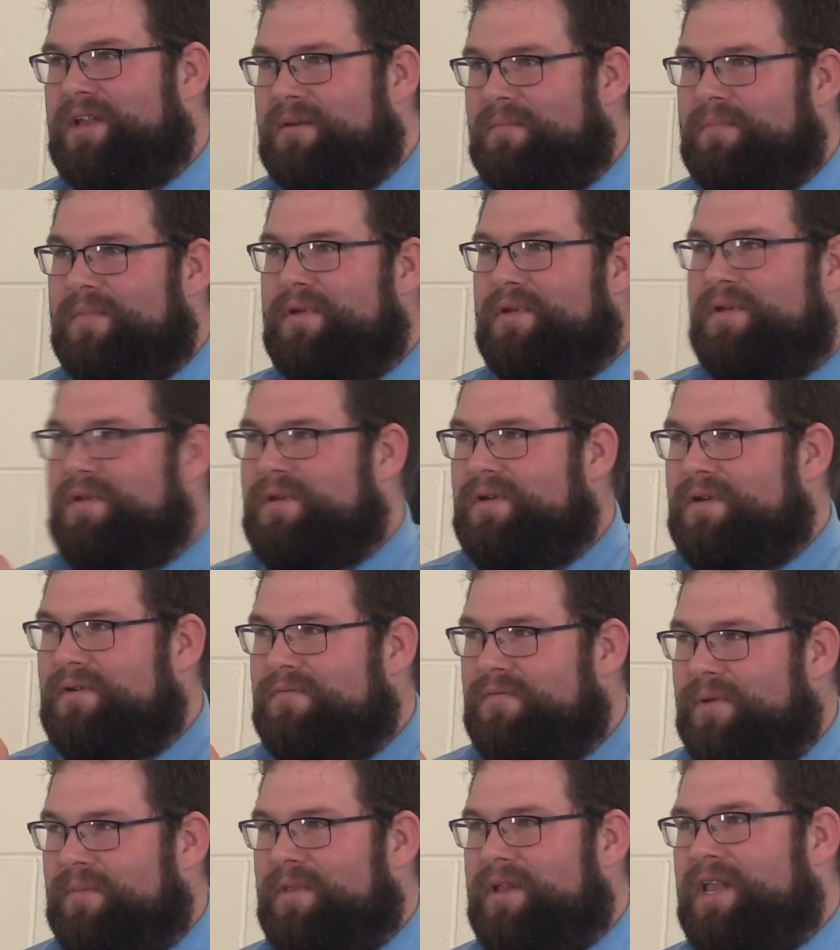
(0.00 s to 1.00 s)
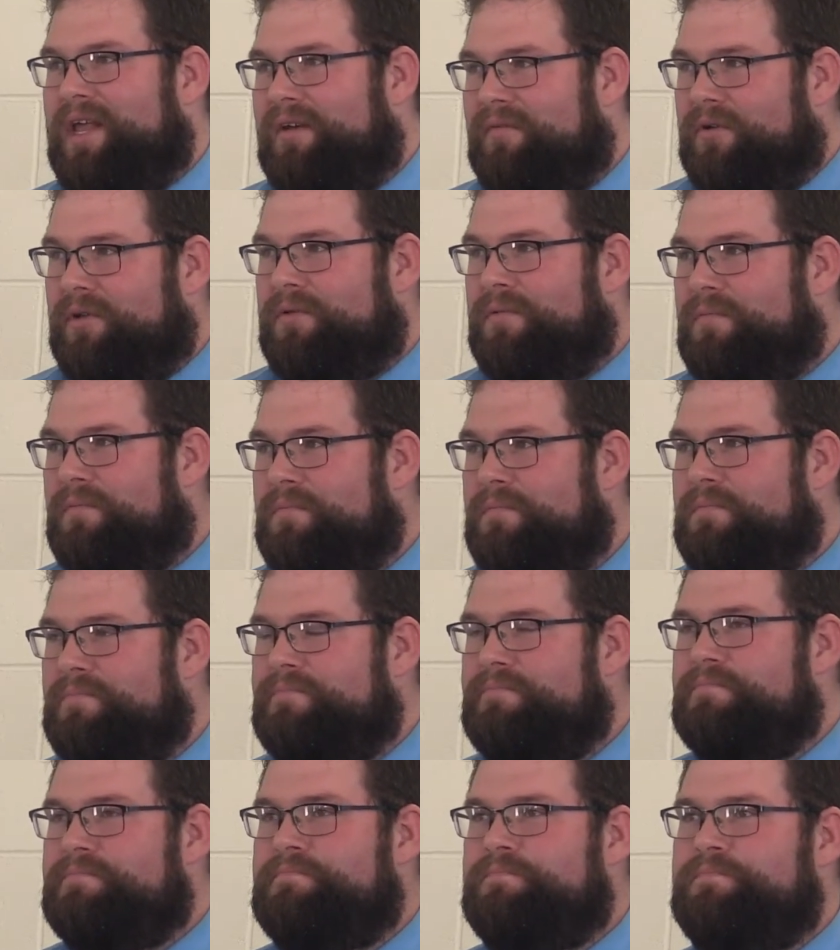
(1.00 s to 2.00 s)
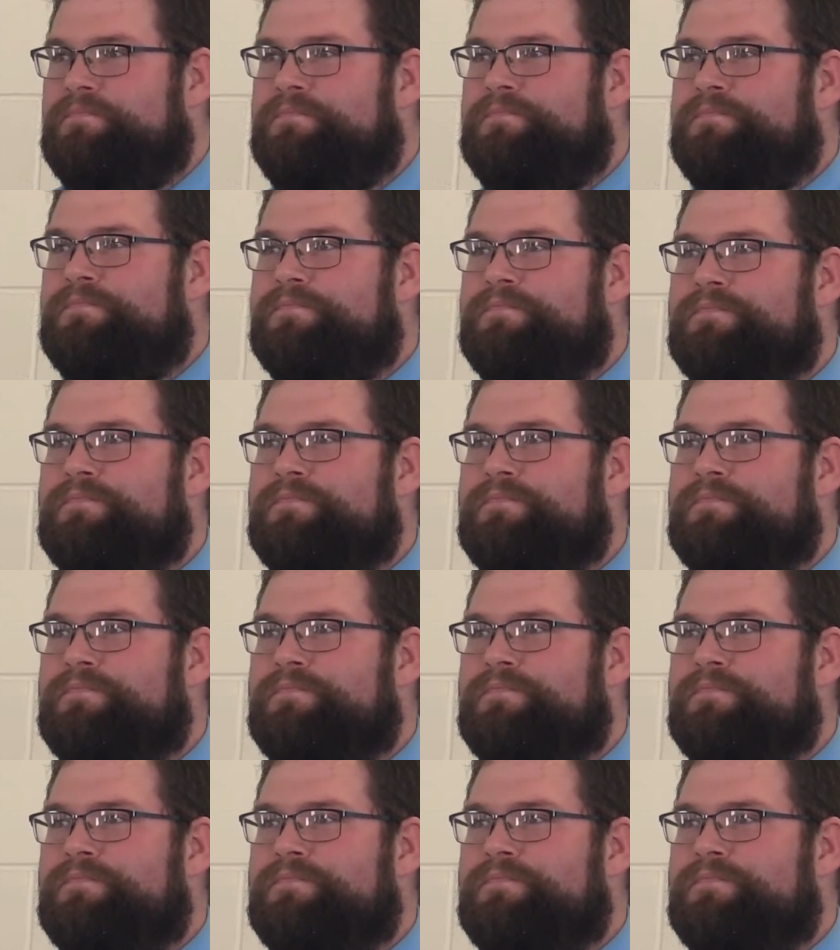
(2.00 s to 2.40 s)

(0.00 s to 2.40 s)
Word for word: them from the devil. Amen.